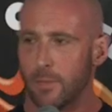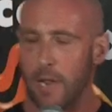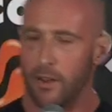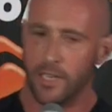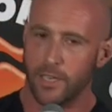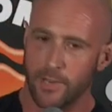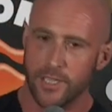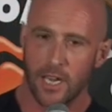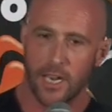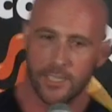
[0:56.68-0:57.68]
Apparently, the
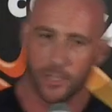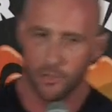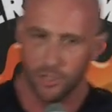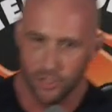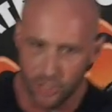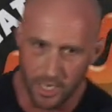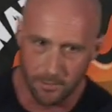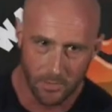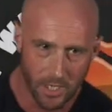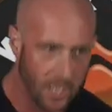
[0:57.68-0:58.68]
reason I like to go to the
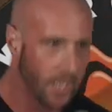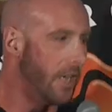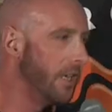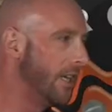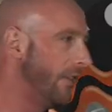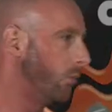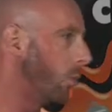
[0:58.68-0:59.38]
gym and lift